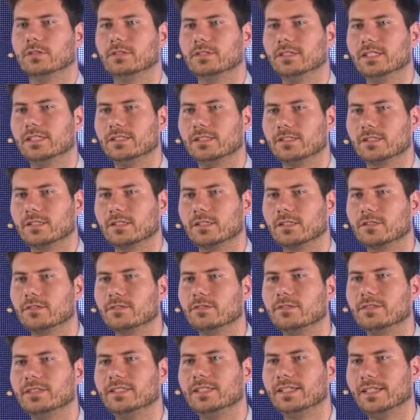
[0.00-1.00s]
They
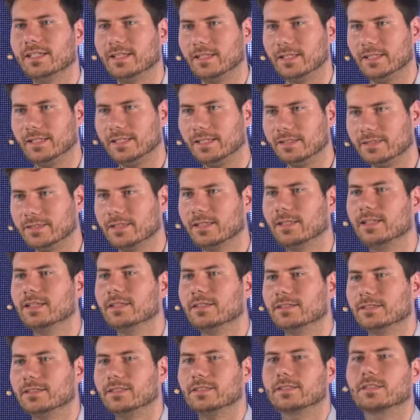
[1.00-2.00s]
serve the elite
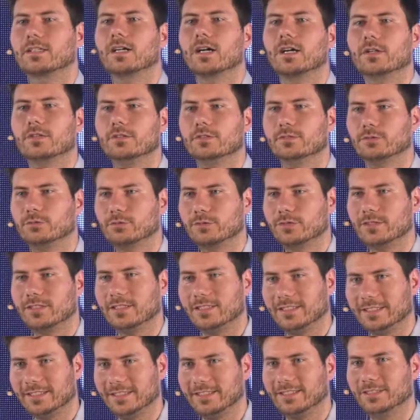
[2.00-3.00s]
that
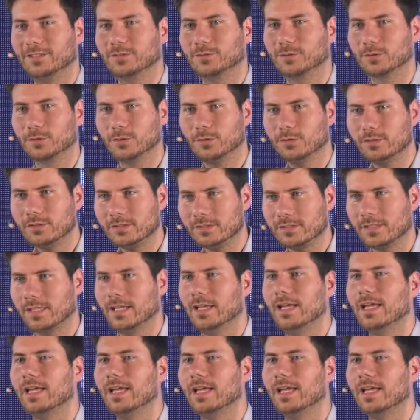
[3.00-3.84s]
currently rules,